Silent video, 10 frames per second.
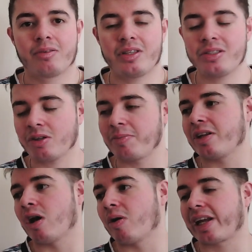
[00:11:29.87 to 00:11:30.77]
There's going to be
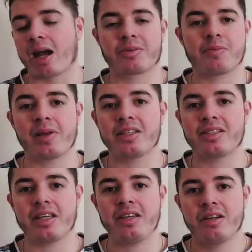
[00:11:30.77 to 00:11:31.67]
no
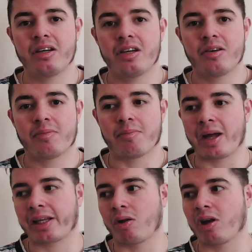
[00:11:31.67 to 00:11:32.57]
accountability.
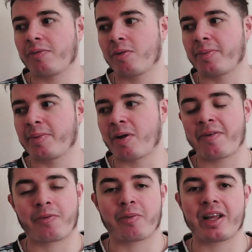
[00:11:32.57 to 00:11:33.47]
Michael Oliver will be
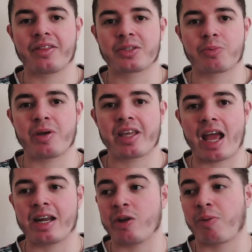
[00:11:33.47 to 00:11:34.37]
refereeing this
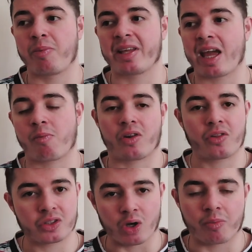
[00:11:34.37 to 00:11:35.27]
weekend. He'll probably get one of
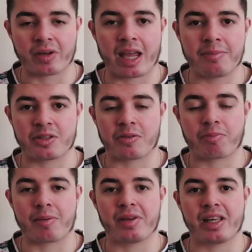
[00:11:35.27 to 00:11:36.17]
the top games of the
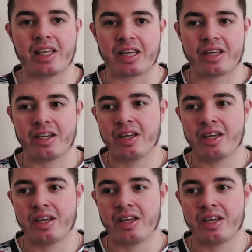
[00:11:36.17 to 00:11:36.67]
Premier League.